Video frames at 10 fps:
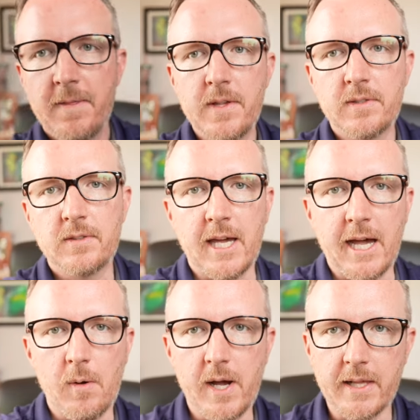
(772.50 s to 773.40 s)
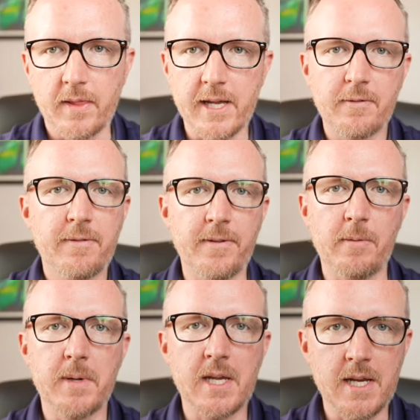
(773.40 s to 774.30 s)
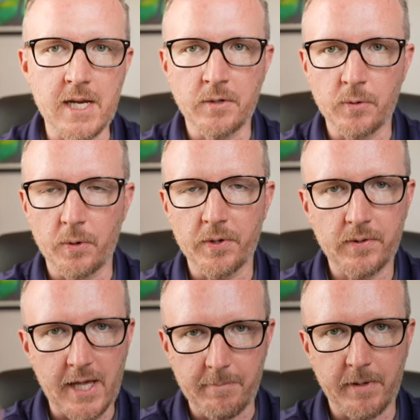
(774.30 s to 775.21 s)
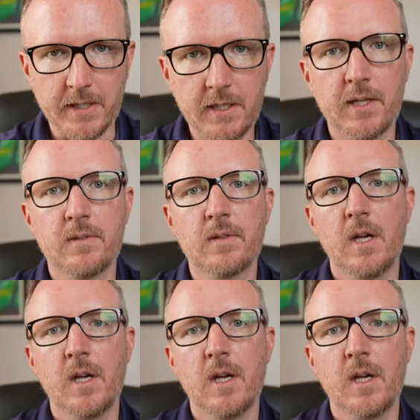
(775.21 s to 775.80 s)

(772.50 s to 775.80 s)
This is how I like filming indoors at my desk.